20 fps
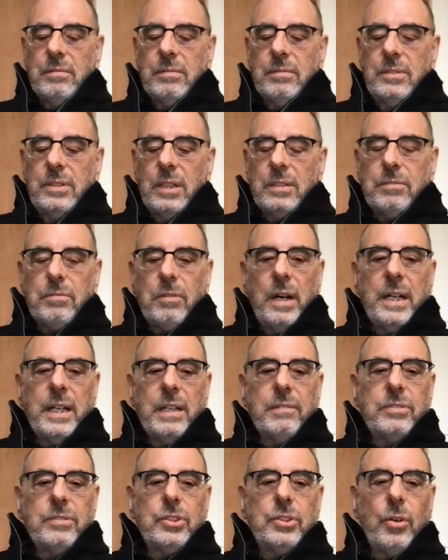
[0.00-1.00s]
just
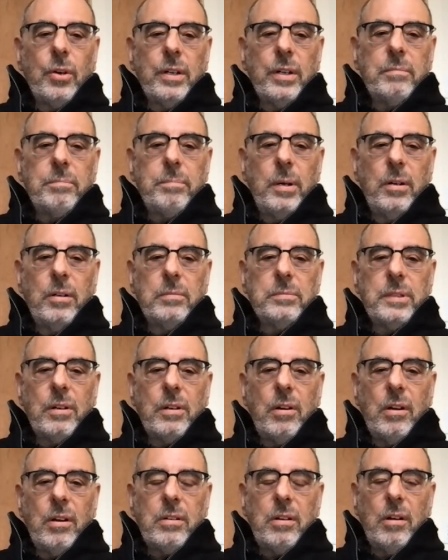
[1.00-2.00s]
writing short poems. They're
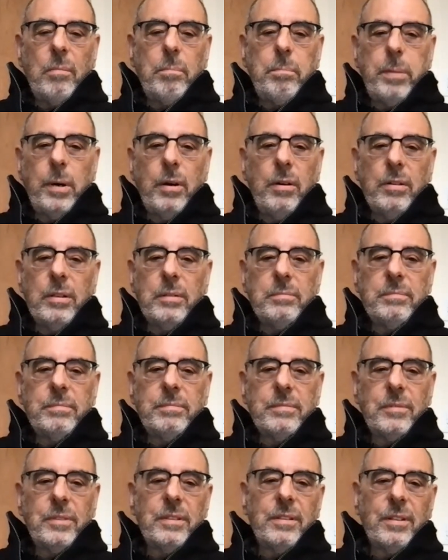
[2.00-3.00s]
all called poem
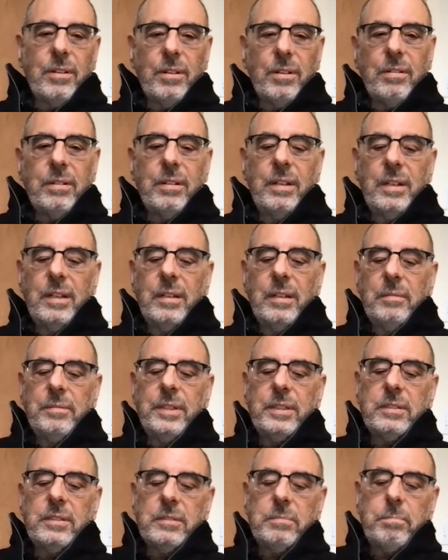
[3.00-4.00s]
with little,
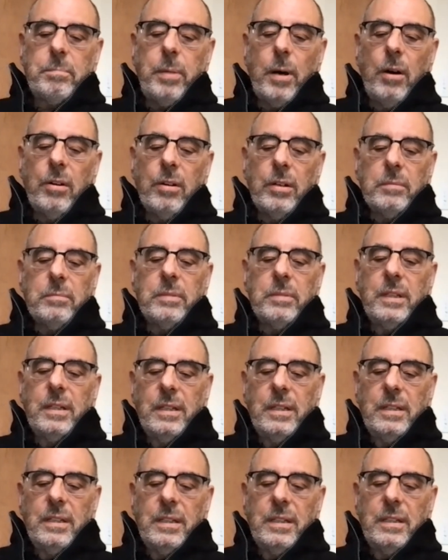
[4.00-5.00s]
this is Poem,
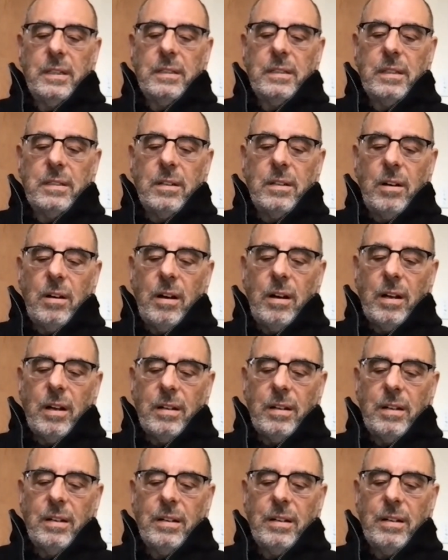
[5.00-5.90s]
the dog.